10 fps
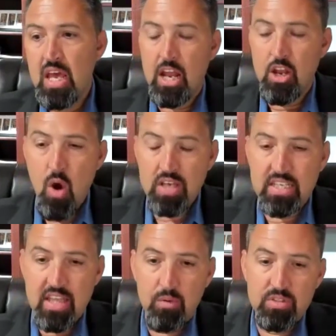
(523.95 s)
And I know I
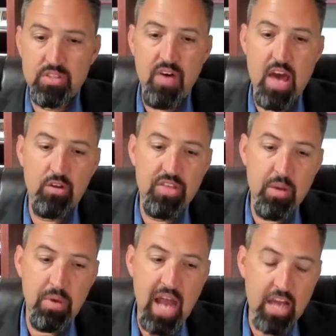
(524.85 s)
said that was the final
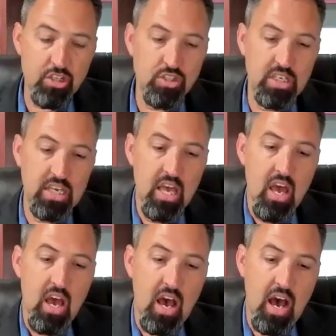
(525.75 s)
thing, but actually
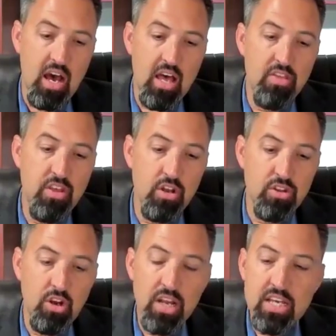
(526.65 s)

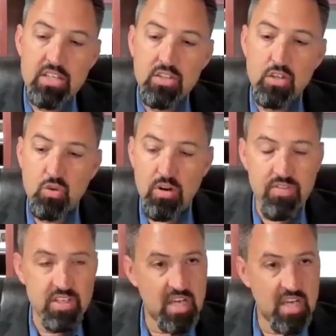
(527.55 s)
there is sort
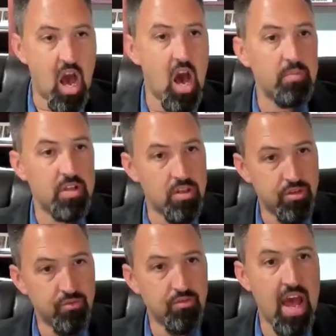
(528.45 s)
of this common
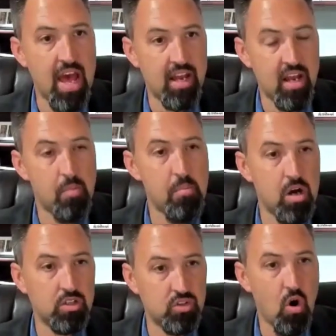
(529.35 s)
thread
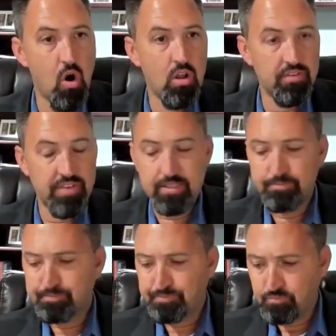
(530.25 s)
amongst all of it.